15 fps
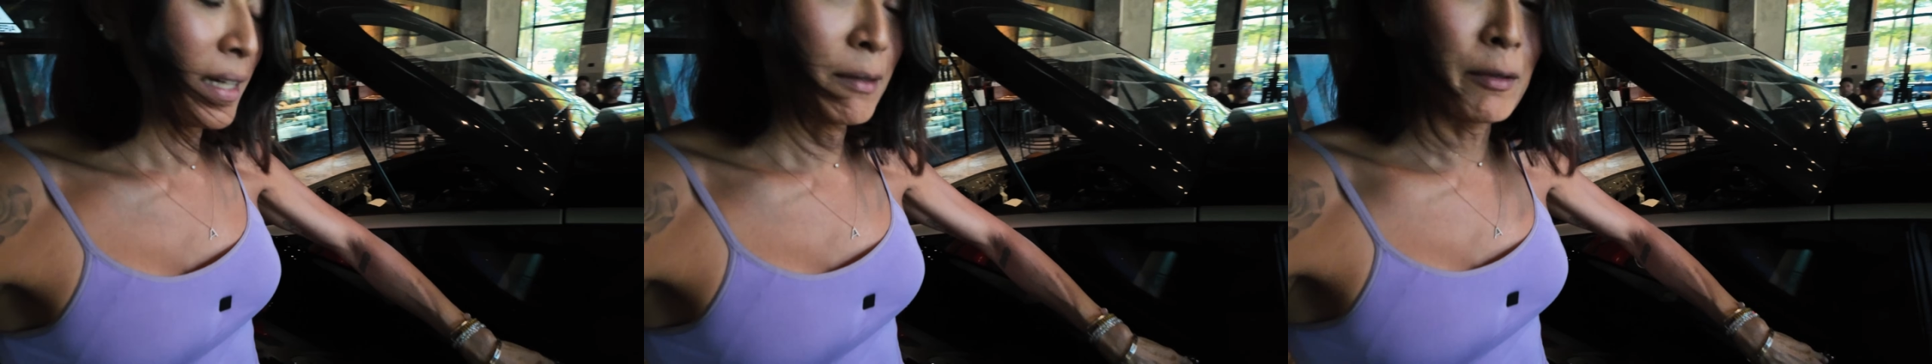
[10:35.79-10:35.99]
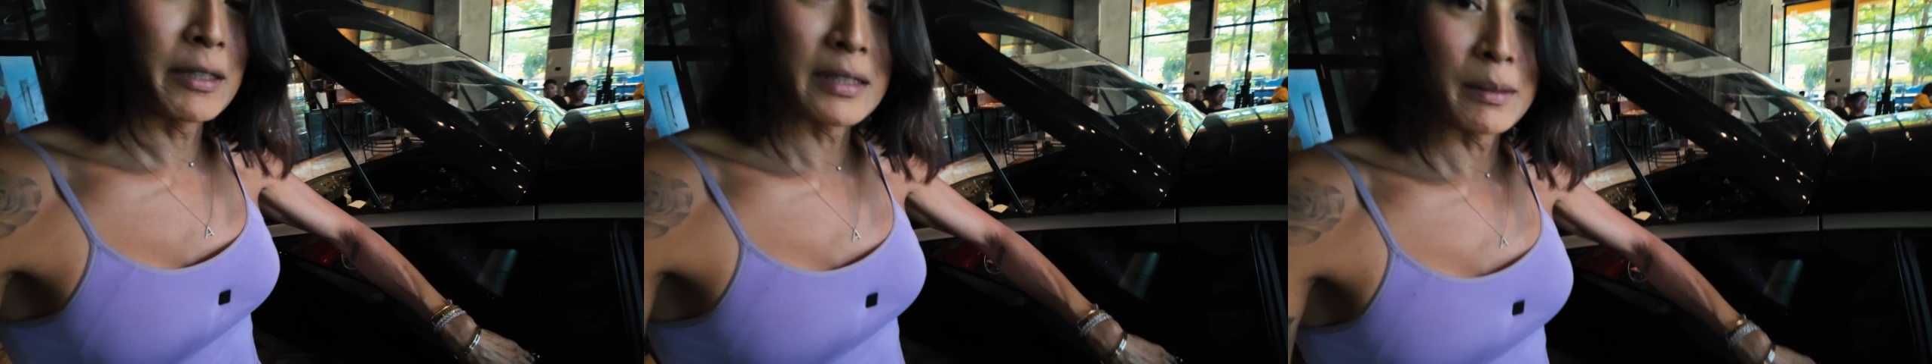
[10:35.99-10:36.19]

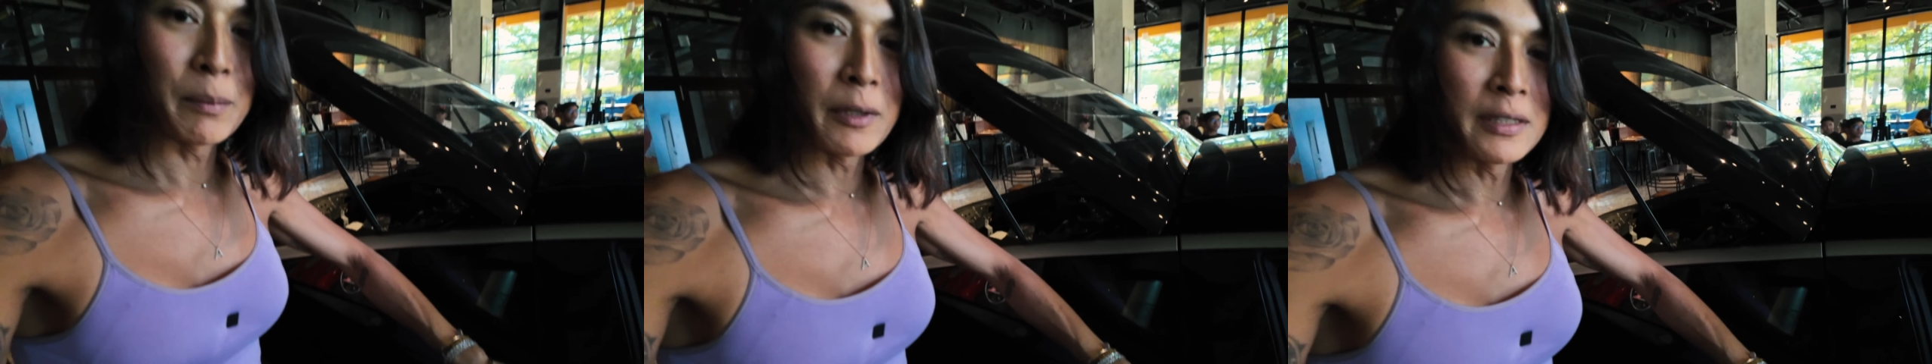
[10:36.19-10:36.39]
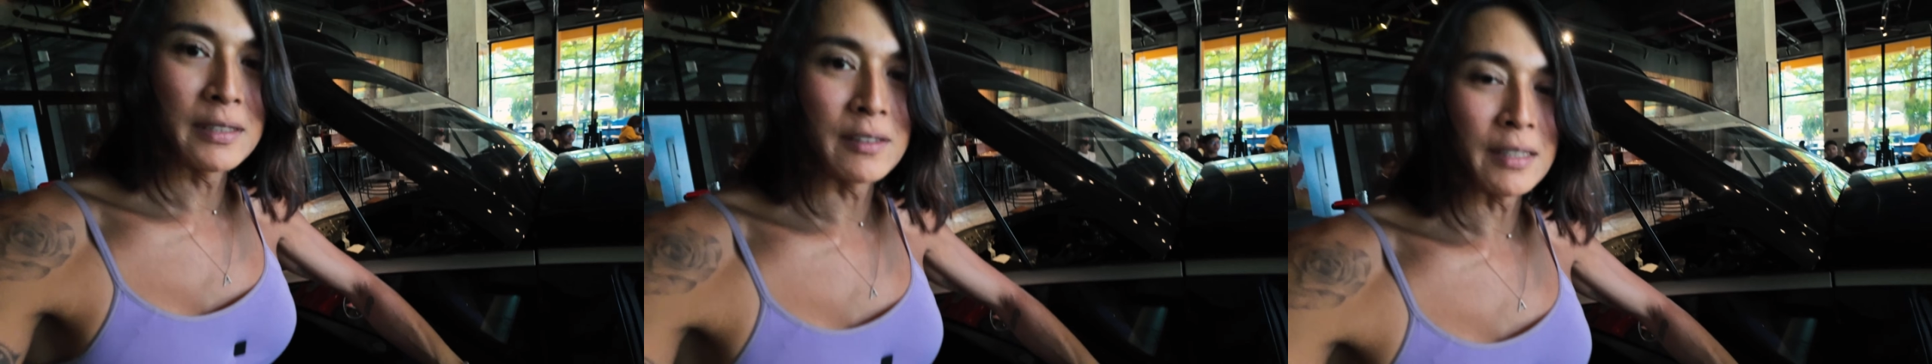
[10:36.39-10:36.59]
I want the
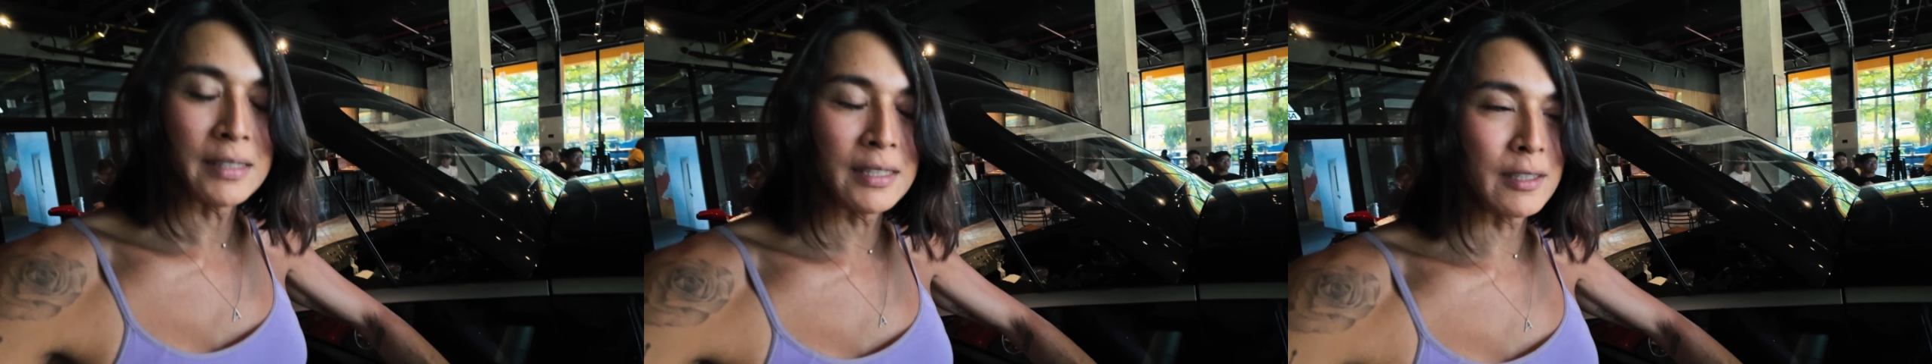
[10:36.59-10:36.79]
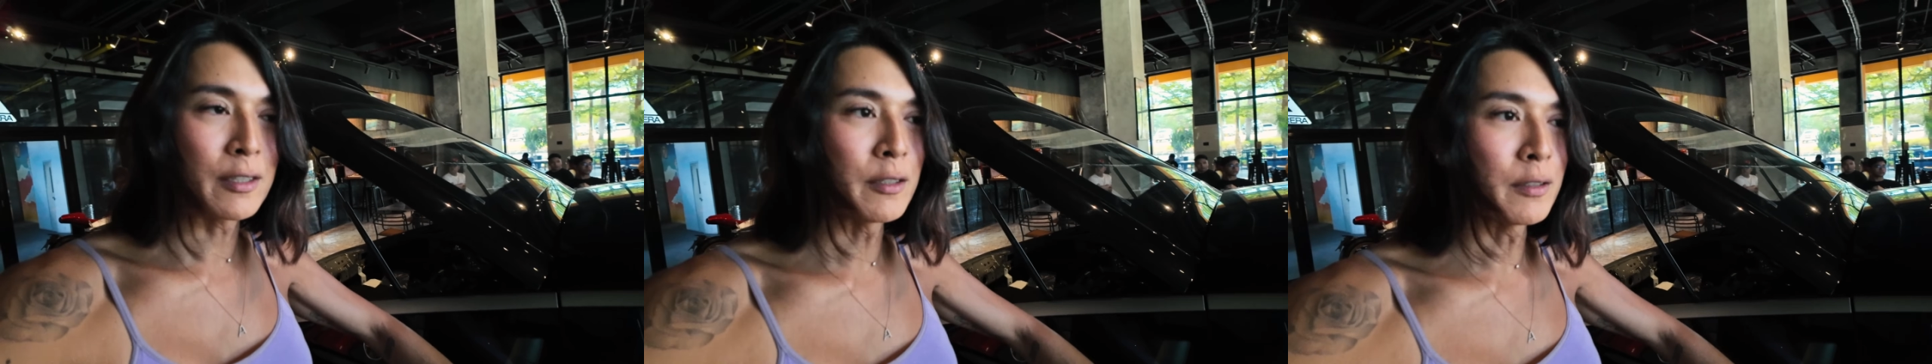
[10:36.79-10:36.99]
boys to
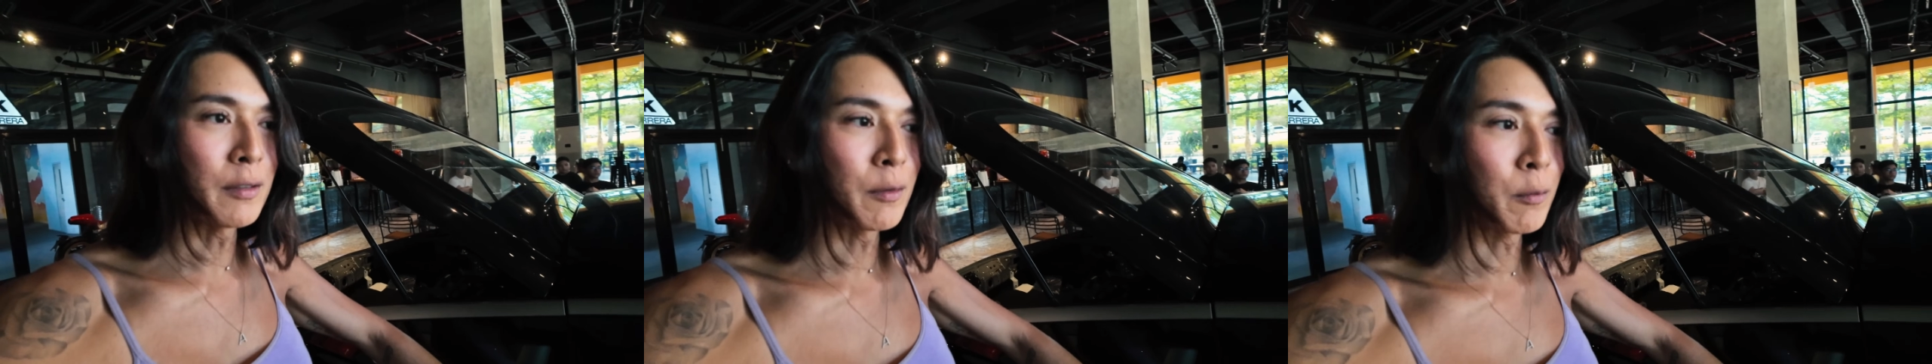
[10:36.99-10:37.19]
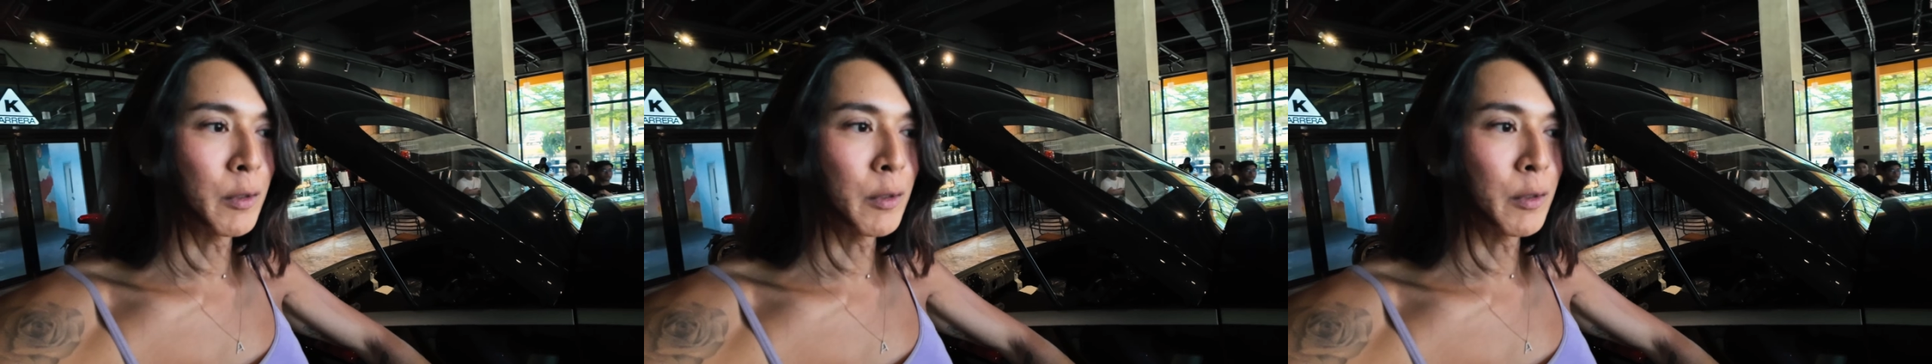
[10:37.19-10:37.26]
execute.